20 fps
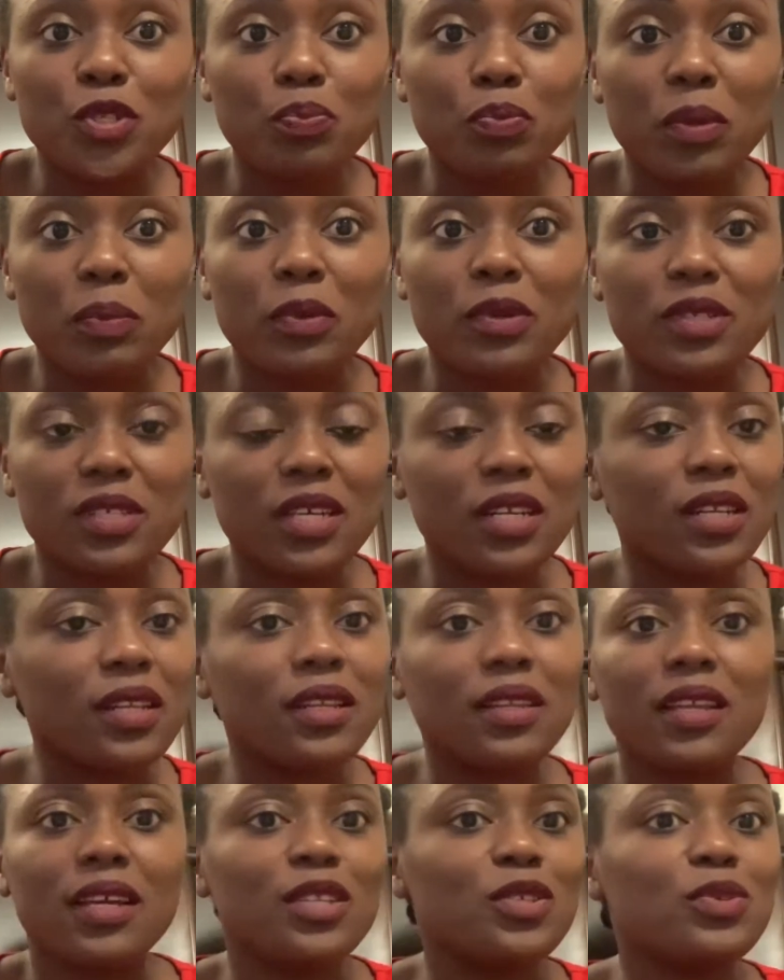people
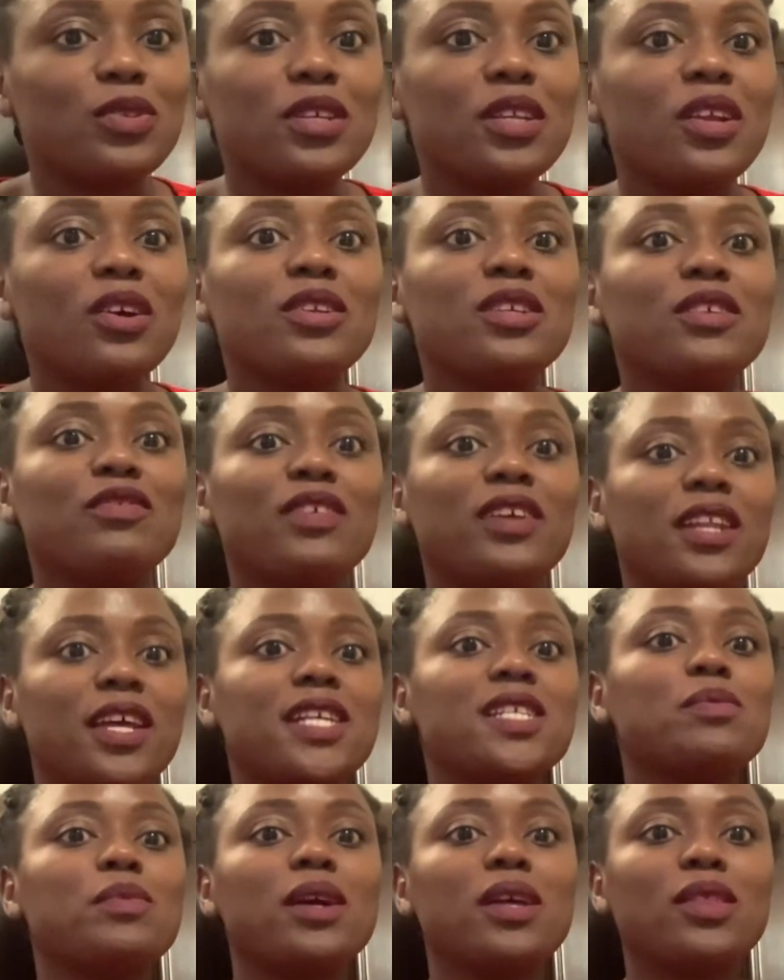that you did not even
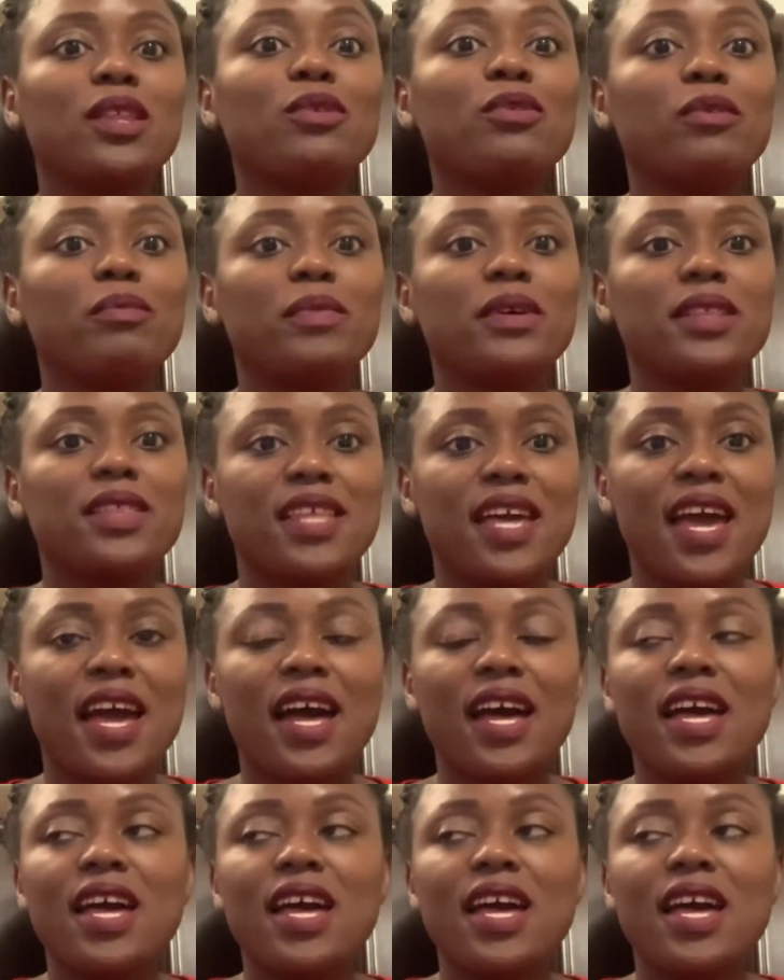expect they would be there.